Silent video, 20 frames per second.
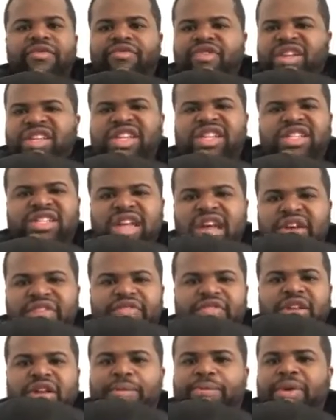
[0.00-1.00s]
this is
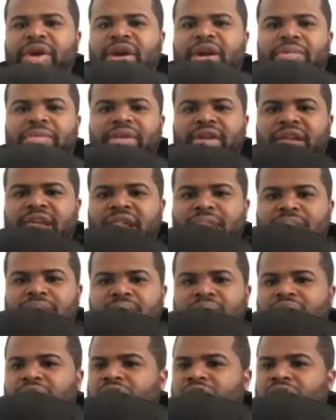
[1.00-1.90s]
definitely a pickup to get.